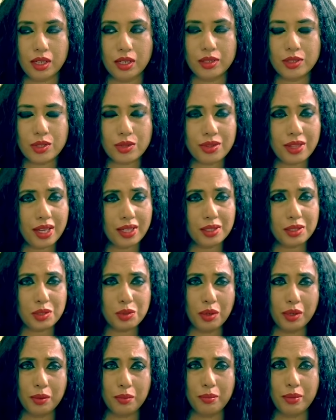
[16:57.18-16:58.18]
So that's
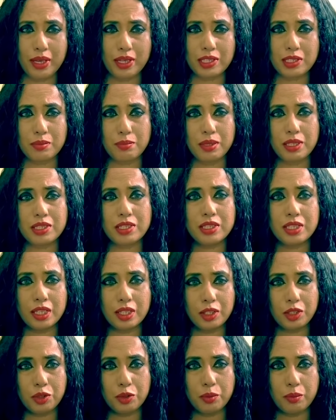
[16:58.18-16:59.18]
what makes me
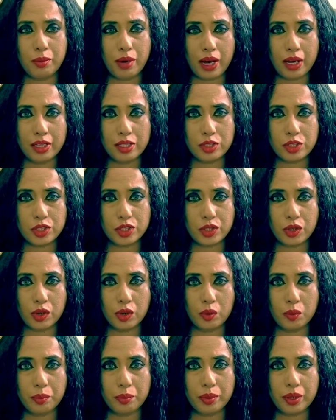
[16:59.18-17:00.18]
stick to my
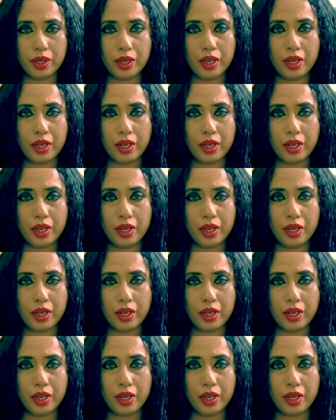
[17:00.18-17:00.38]
job.